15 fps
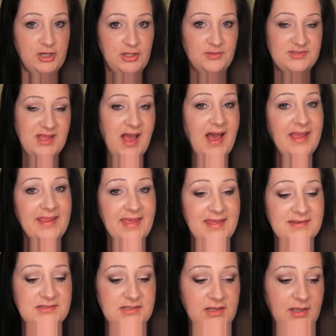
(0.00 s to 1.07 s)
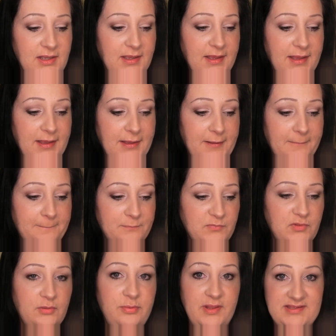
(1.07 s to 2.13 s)
to use a high-end,
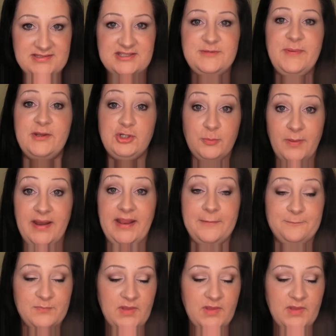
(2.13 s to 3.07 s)
good place to spend your money.